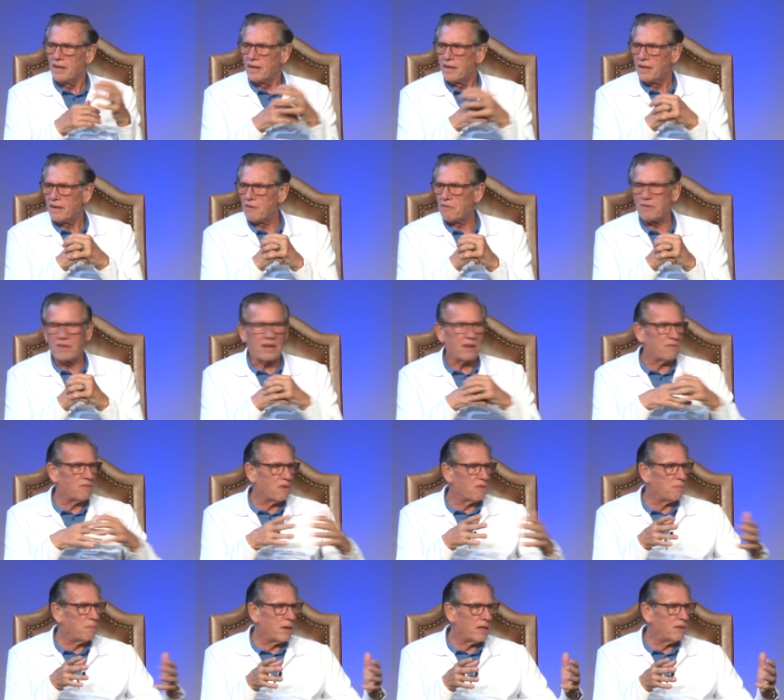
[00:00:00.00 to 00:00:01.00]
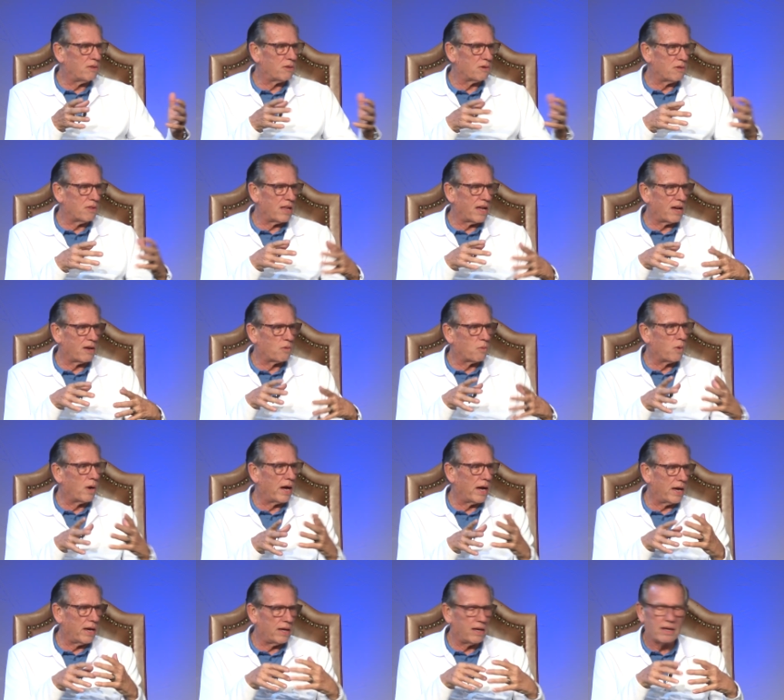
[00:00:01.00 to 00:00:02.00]
if any of you have been through that,
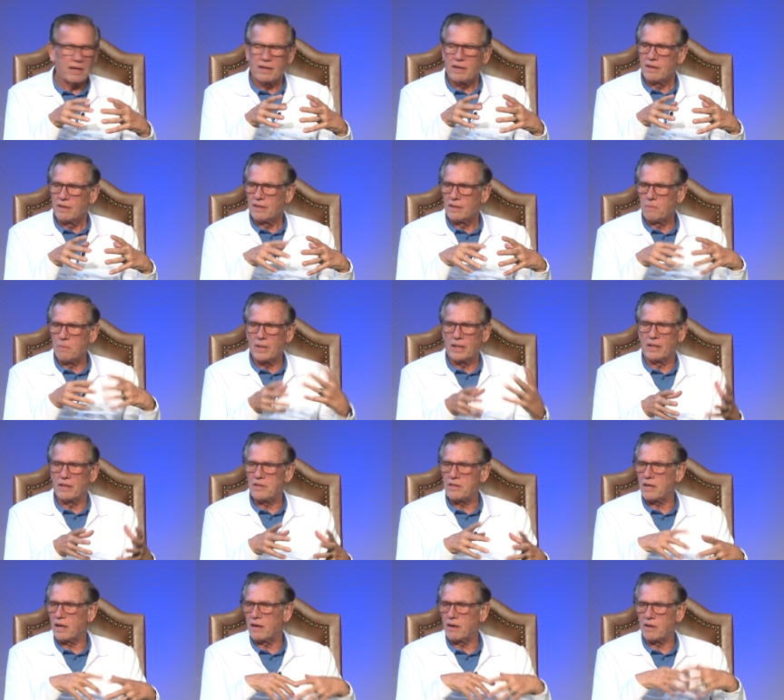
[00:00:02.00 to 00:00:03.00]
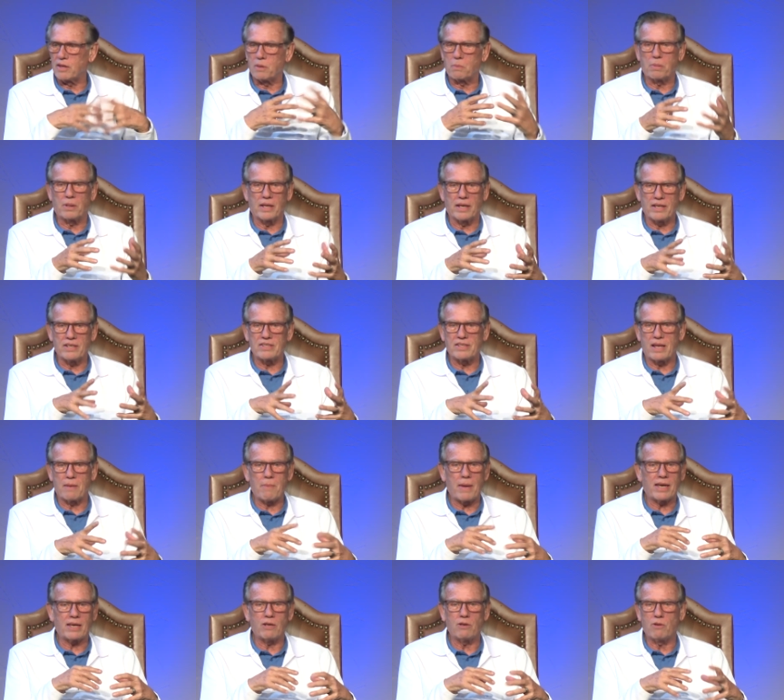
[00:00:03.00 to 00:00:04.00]
why the military, the police, they
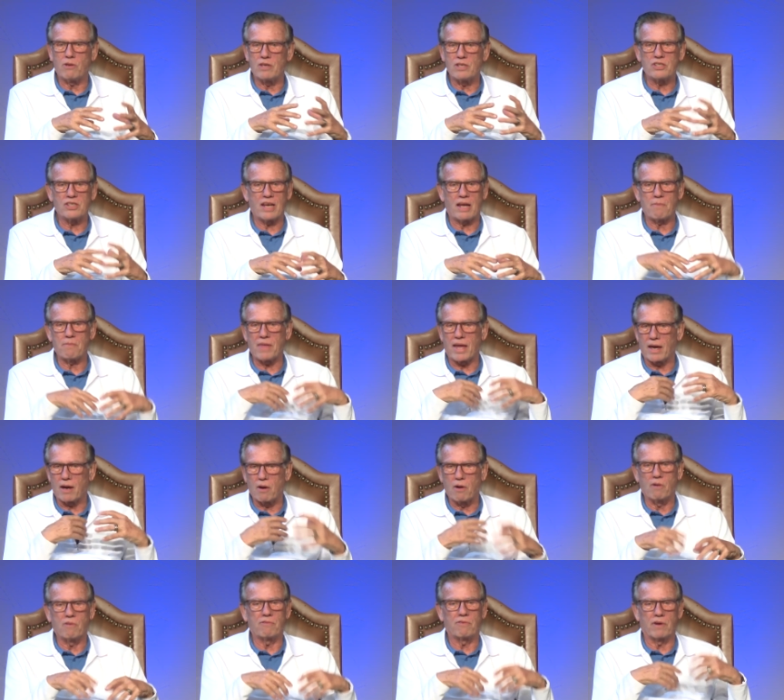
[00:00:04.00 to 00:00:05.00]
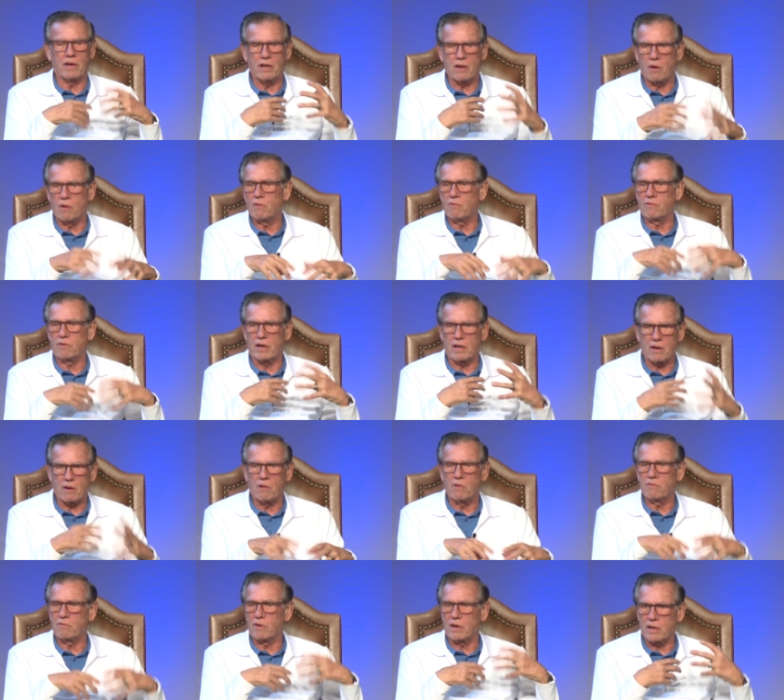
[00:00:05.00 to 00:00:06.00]
make you do the same thing over and over and
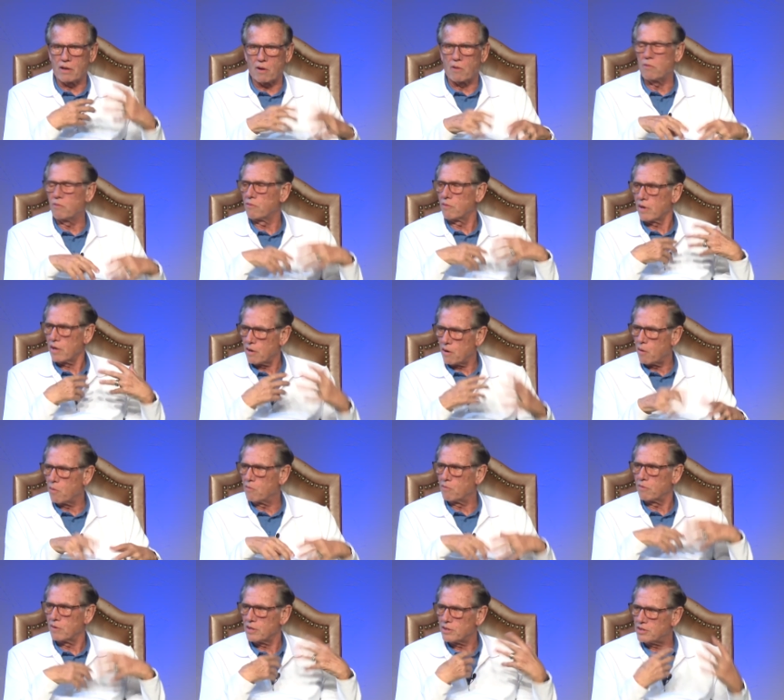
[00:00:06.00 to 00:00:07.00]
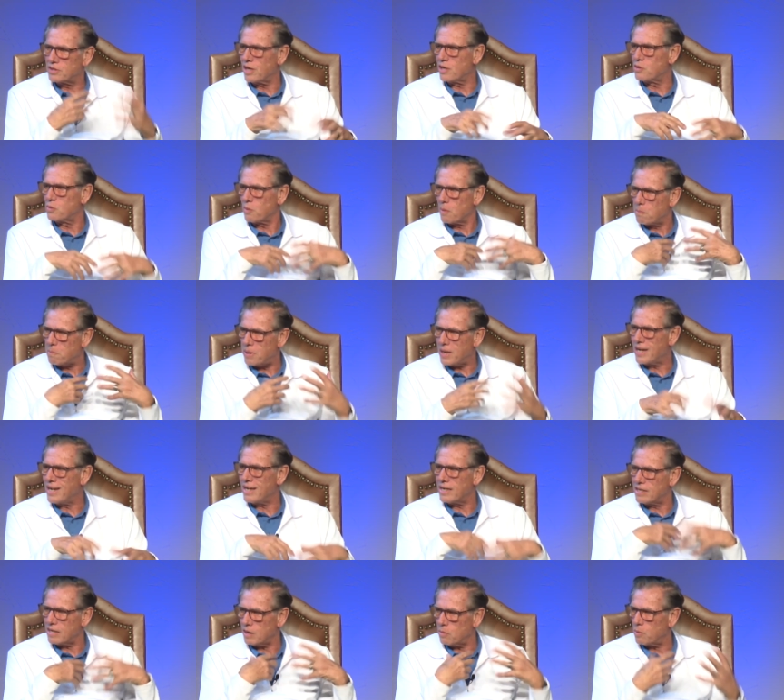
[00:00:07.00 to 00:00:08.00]
over and over and over with such
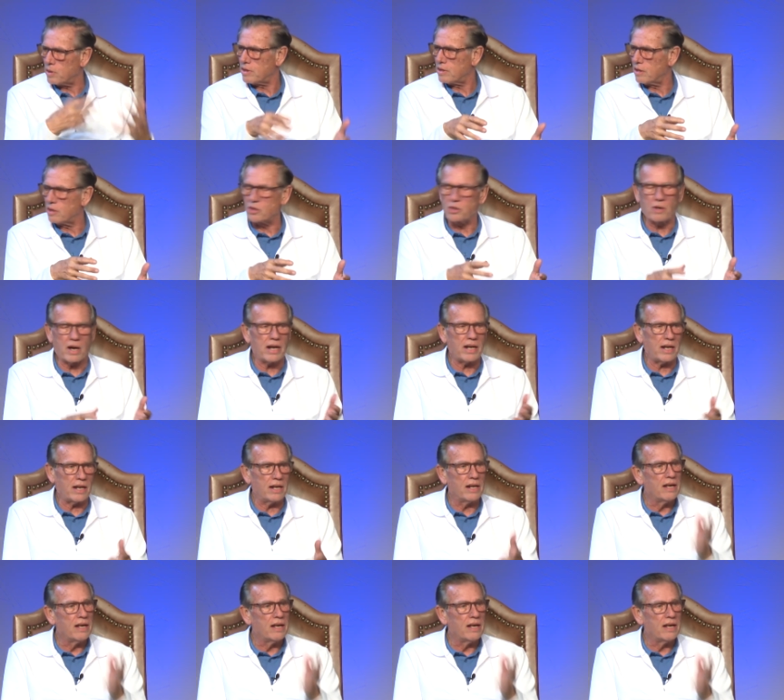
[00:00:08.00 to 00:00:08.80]
rapidity with their training.